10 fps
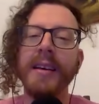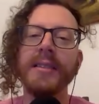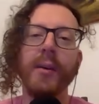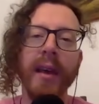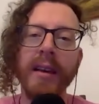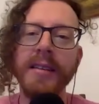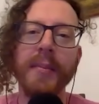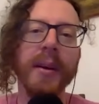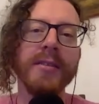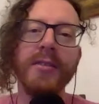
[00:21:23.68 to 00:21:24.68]
So the
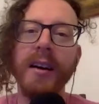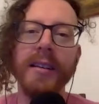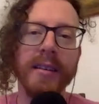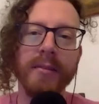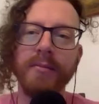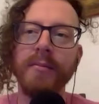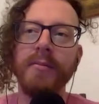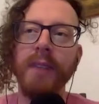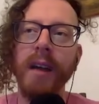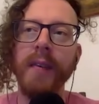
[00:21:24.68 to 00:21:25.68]
ECB is trying to
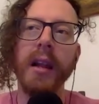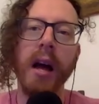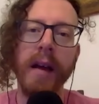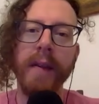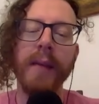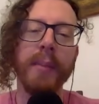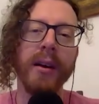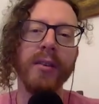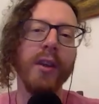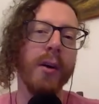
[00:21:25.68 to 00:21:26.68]
run the line that
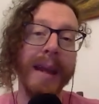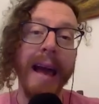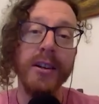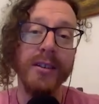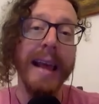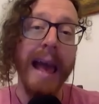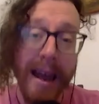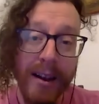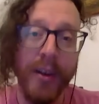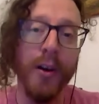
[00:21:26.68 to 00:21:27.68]
because nobody actually
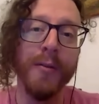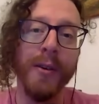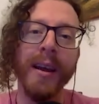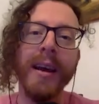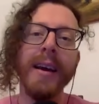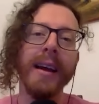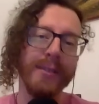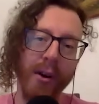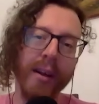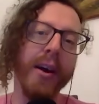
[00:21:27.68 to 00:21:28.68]
had COVID, it's
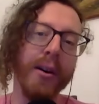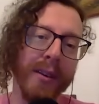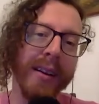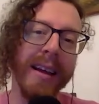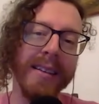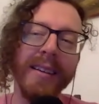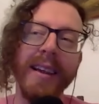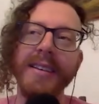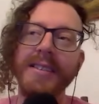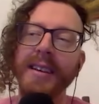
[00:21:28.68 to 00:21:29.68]
not a COVID
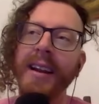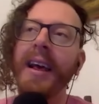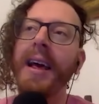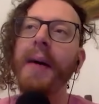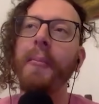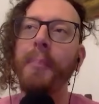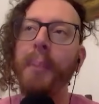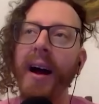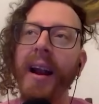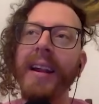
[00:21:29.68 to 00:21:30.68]
cancellation.
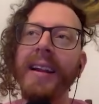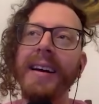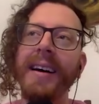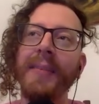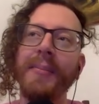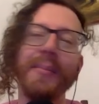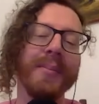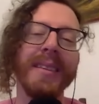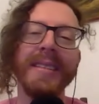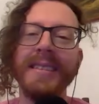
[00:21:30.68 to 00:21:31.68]
But
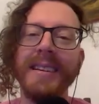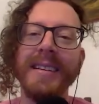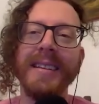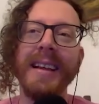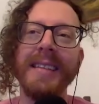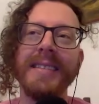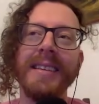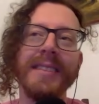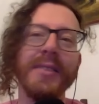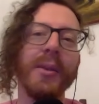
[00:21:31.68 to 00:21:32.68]

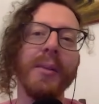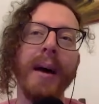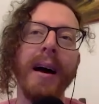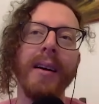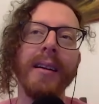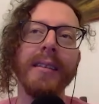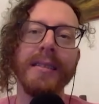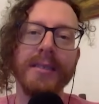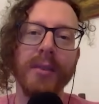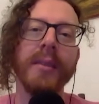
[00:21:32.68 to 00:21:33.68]
it's all about,
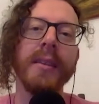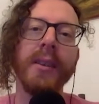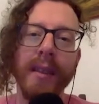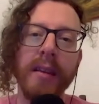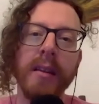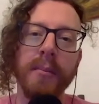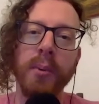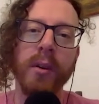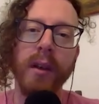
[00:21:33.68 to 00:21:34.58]
so the Indian board